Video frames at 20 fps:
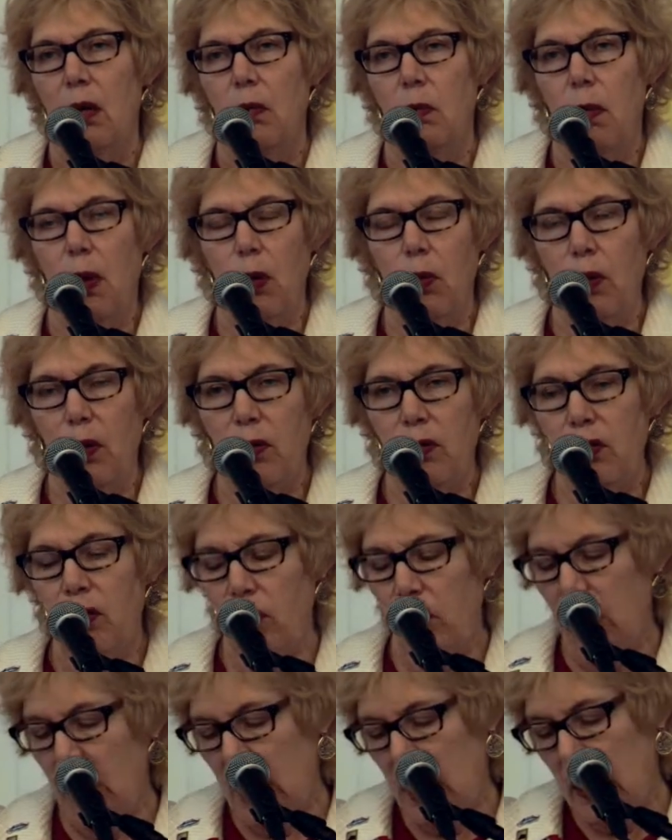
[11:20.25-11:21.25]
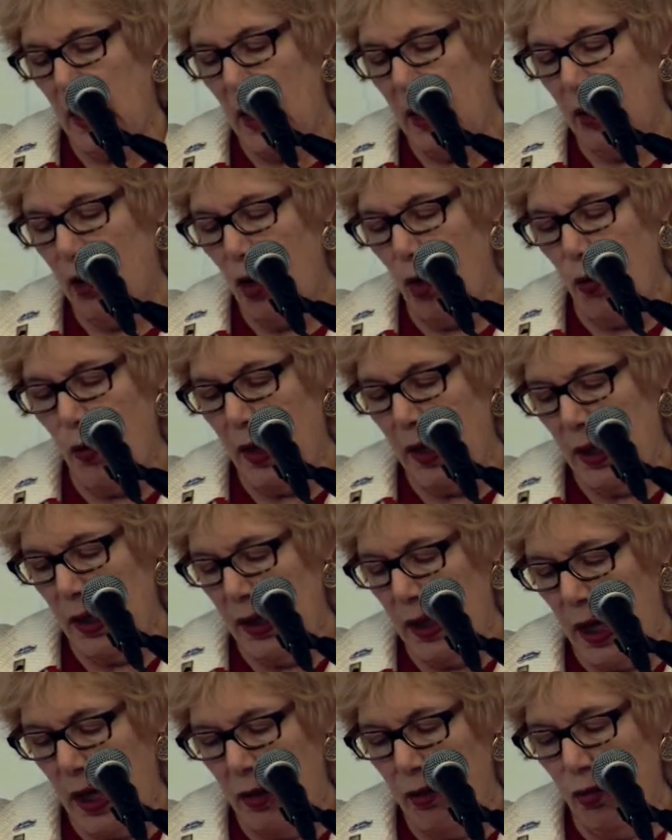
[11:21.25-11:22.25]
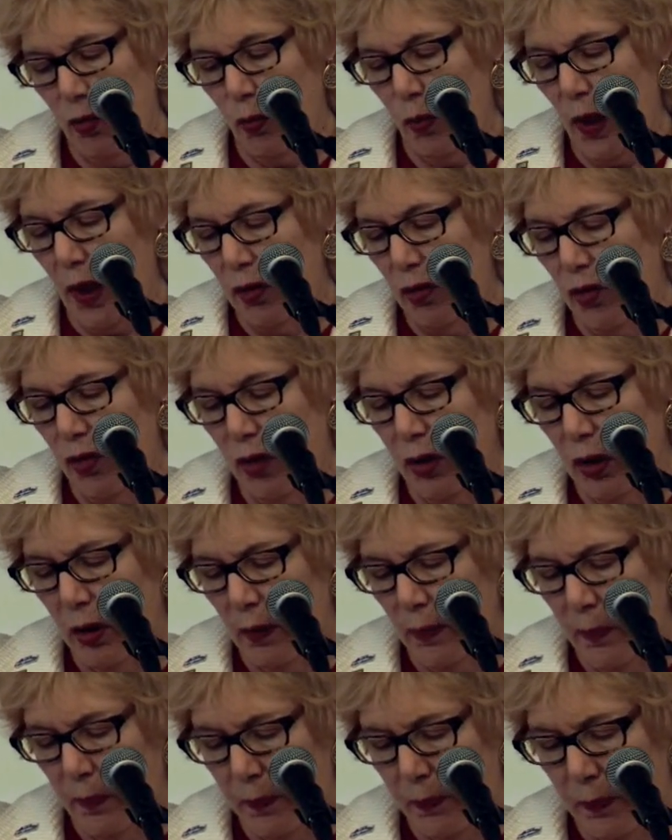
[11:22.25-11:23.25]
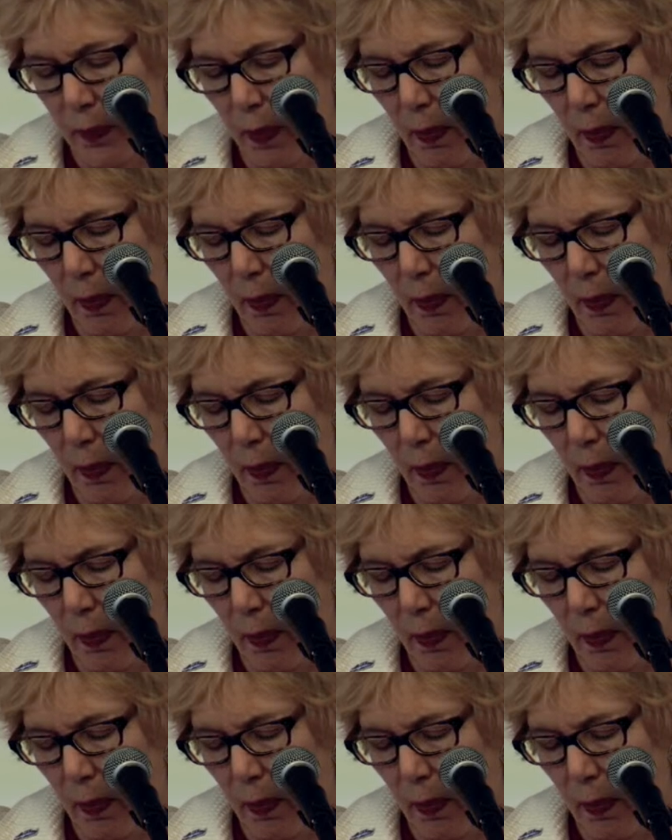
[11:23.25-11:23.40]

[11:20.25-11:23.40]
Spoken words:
but we're certainly not going in that direction.